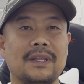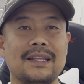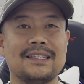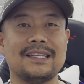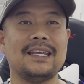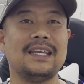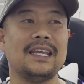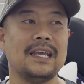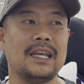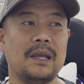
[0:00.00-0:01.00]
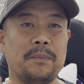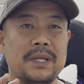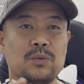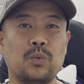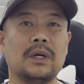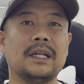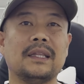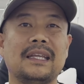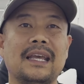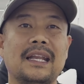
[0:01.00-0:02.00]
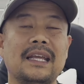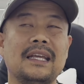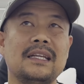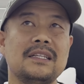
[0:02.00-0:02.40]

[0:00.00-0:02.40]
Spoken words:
and see if it's worth it getting